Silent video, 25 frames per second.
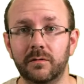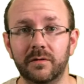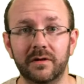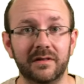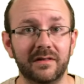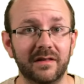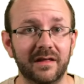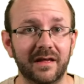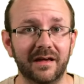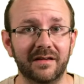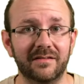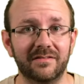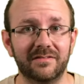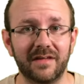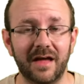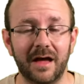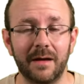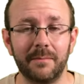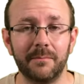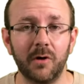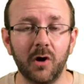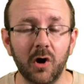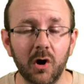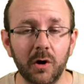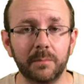in the
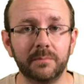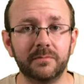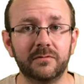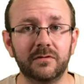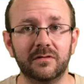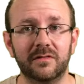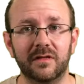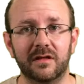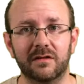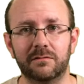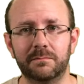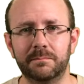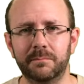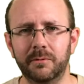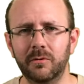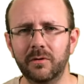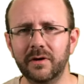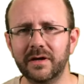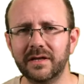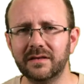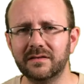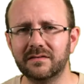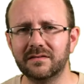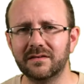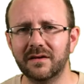exam up to this
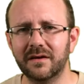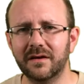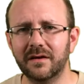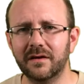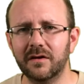point,